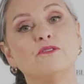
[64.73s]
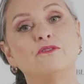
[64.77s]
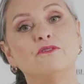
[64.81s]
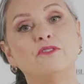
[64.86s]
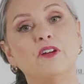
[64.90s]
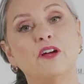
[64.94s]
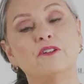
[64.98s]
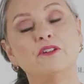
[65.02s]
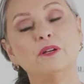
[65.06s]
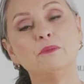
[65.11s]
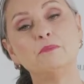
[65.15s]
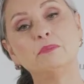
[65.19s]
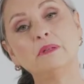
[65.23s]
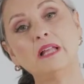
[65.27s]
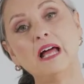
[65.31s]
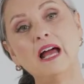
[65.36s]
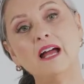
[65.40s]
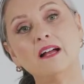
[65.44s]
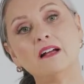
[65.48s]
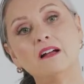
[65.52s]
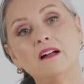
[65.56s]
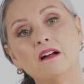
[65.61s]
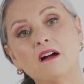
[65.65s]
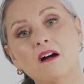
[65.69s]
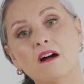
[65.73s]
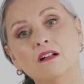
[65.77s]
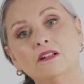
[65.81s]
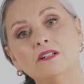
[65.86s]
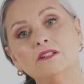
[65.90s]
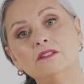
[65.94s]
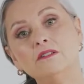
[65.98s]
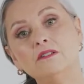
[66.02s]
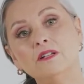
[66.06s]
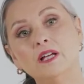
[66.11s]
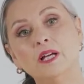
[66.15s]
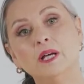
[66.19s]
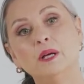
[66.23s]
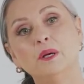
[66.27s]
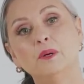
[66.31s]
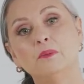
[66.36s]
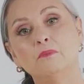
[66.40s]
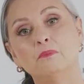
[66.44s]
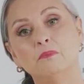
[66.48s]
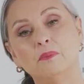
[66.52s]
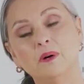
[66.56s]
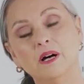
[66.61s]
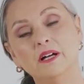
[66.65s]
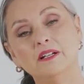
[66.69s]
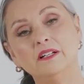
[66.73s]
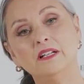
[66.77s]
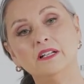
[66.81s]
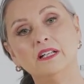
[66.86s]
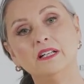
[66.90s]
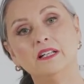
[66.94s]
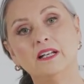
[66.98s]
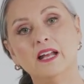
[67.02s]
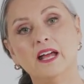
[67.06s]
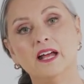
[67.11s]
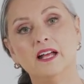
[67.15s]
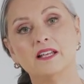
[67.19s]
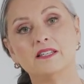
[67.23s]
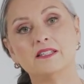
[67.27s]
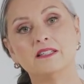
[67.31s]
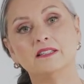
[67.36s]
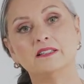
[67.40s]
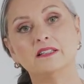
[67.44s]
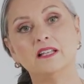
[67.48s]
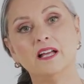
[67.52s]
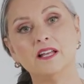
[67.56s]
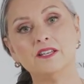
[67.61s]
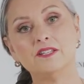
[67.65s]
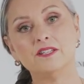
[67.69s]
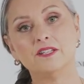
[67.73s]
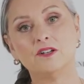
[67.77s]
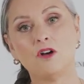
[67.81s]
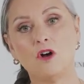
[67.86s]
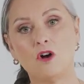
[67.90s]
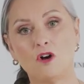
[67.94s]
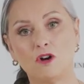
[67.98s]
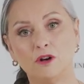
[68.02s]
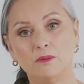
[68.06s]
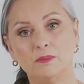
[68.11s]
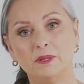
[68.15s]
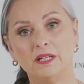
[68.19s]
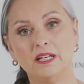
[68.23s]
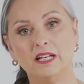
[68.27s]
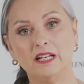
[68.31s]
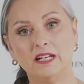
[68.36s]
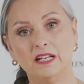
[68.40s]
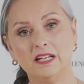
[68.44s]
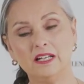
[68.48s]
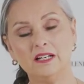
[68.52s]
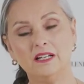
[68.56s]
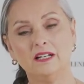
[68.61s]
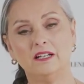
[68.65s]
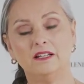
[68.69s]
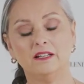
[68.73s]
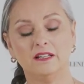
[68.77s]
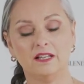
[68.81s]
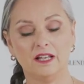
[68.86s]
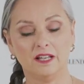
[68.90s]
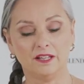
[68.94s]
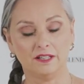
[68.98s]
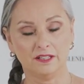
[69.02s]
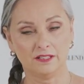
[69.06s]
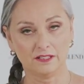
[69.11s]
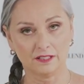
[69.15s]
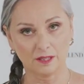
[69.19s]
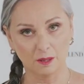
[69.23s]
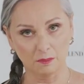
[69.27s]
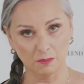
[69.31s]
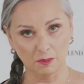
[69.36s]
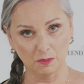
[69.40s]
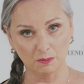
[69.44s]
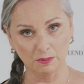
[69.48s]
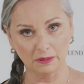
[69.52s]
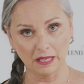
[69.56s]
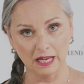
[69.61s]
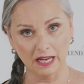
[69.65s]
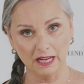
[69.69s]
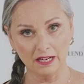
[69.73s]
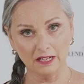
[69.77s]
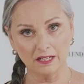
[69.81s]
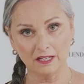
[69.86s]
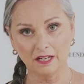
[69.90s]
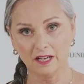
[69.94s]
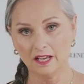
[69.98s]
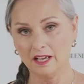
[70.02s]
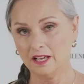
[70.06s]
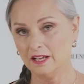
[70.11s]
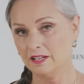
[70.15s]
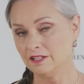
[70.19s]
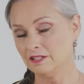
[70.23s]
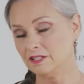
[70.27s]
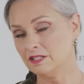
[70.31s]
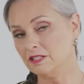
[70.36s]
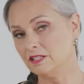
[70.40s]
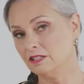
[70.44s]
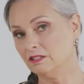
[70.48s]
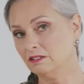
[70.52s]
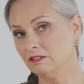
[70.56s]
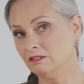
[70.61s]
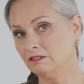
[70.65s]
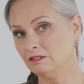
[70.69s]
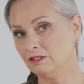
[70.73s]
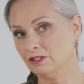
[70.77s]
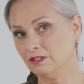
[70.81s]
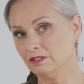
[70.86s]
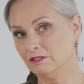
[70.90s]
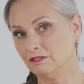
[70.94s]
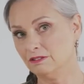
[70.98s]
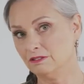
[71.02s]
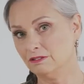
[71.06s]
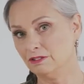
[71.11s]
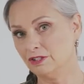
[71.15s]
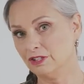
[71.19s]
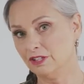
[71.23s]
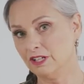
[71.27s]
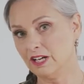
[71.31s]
very black color, but it has less carbon in it than the double black. Still good